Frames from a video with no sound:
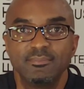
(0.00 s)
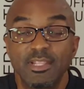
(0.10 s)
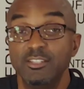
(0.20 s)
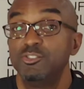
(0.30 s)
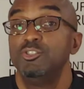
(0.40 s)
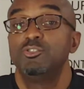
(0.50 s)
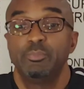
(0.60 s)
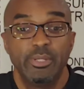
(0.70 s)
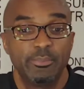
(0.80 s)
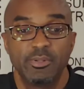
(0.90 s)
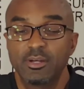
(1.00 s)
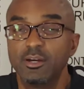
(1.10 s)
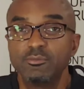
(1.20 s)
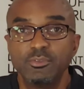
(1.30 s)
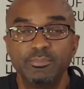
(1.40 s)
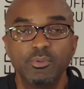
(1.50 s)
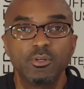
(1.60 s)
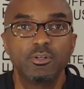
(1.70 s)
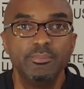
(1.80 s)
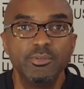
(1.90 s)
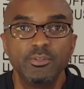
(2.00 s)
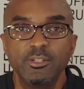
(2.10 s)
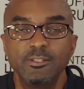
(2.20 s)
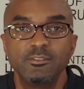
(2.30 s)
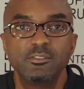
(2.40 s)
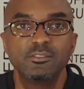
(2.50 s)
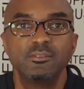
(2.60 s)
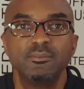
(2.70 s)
And it's usually people that come from poor communities.